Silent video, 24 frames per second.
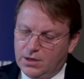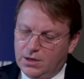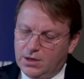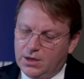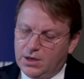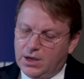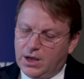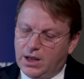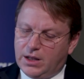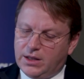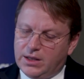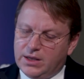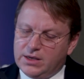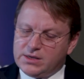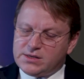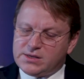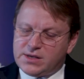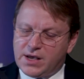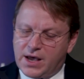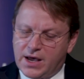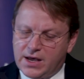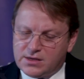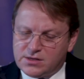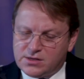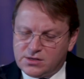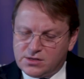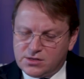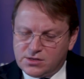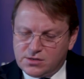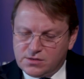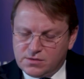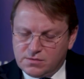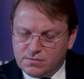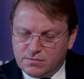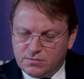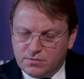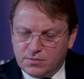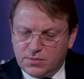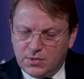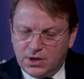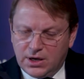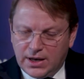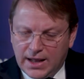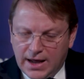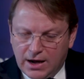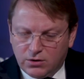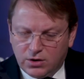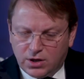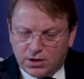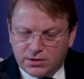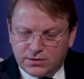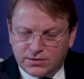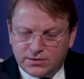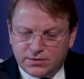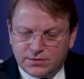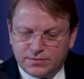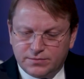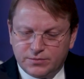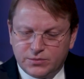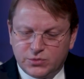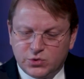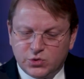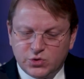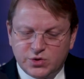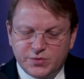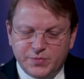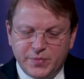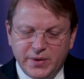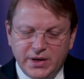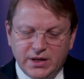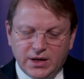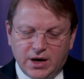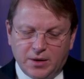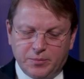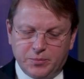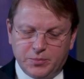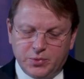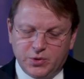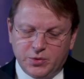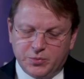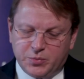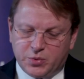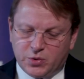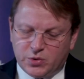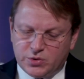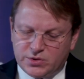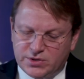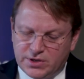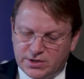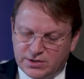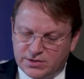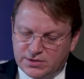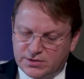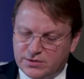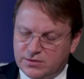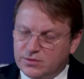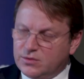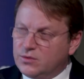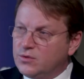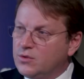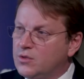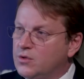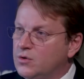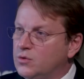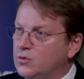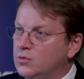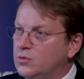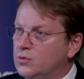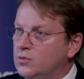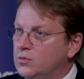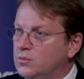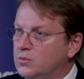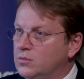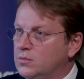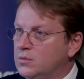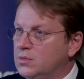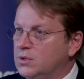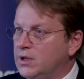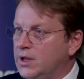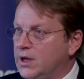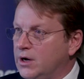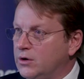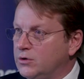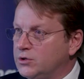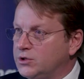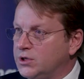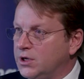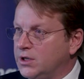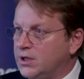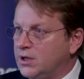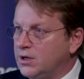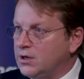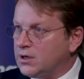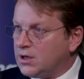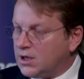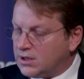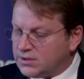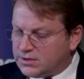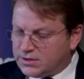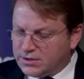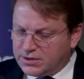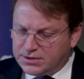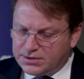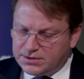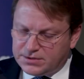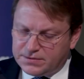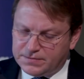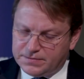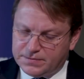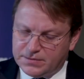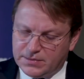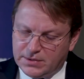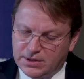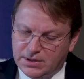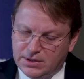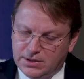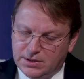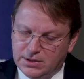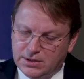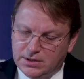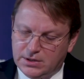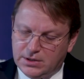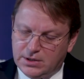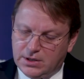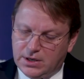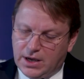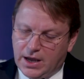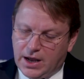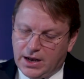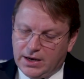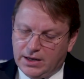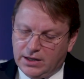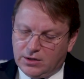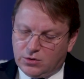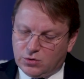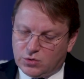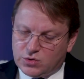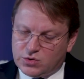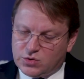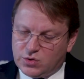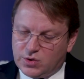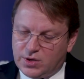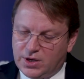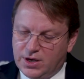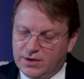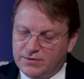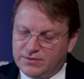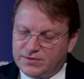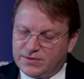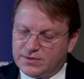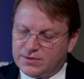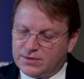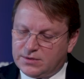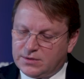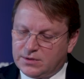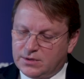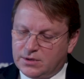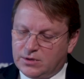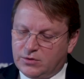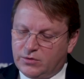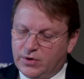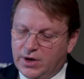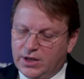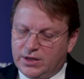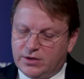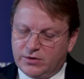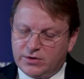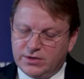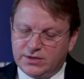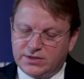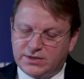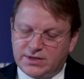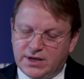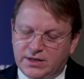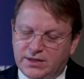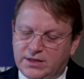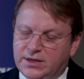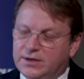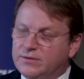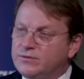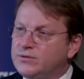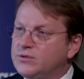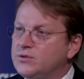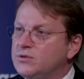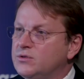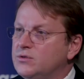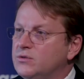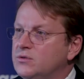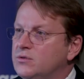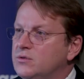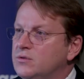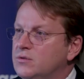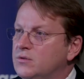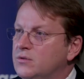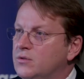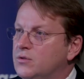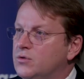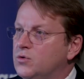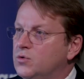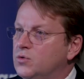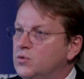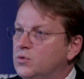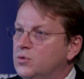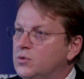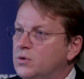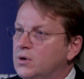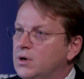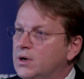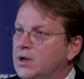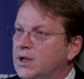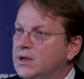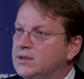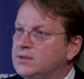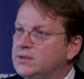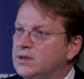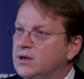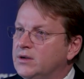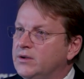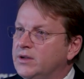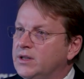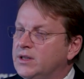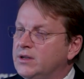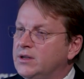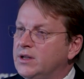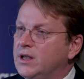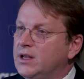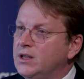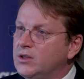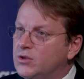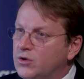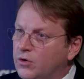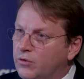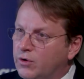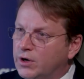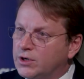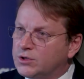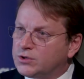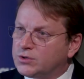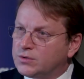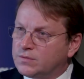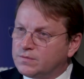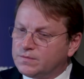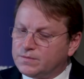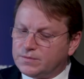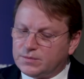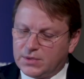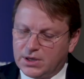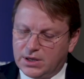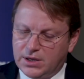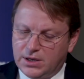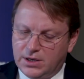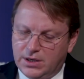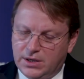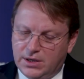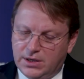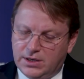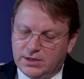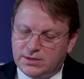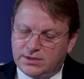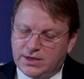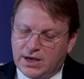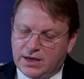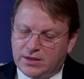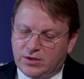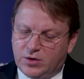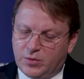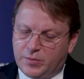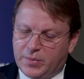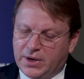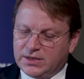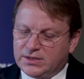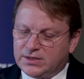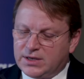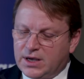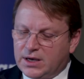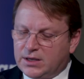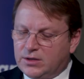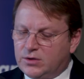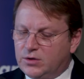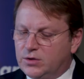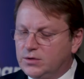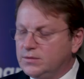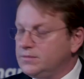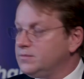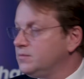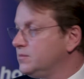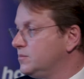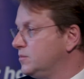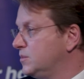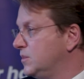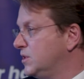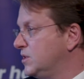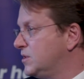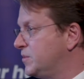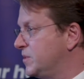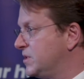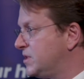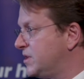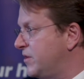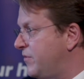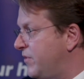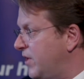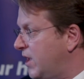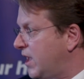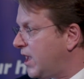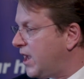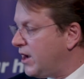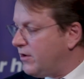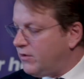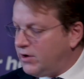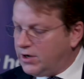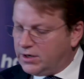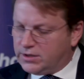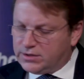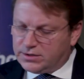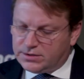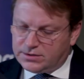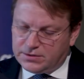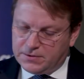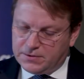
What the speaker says: And this has allowed us to speed up the process through the negotiating clusters, and it also gives greater incentives through an accelerated integration, sector by sector, in specific areas,